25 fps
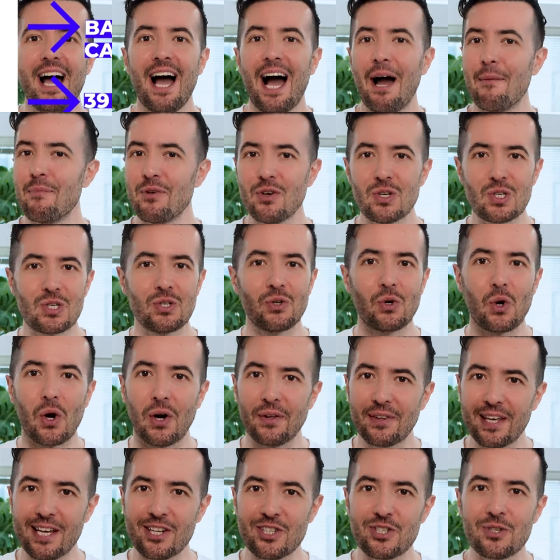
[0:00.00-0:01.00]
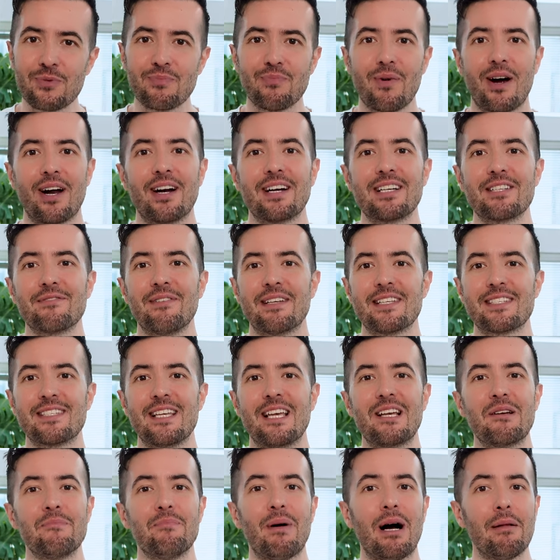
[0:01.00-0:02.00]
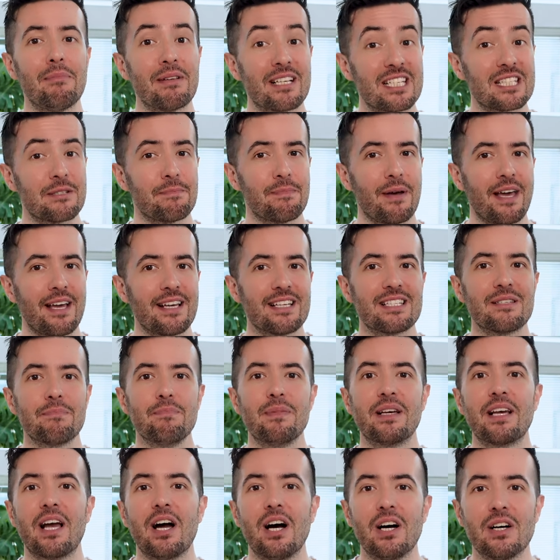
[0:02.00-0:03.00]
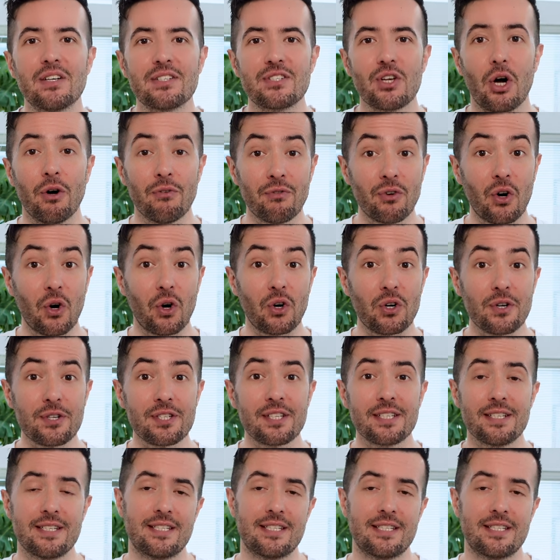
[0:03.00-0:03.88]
I'm using quotation marks when saying public space because, of course,